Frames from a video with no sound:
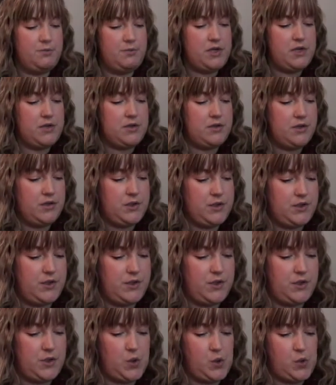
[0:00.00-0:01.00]
me,
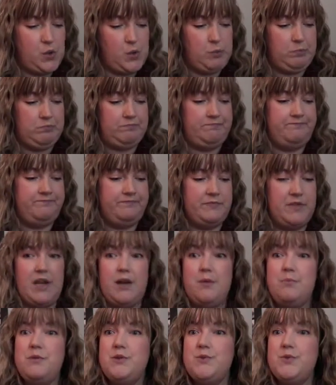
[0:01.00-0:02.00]
so
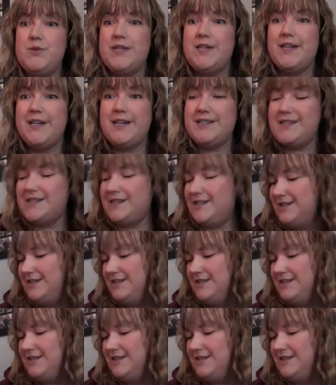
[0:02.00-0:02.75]
I'm using it.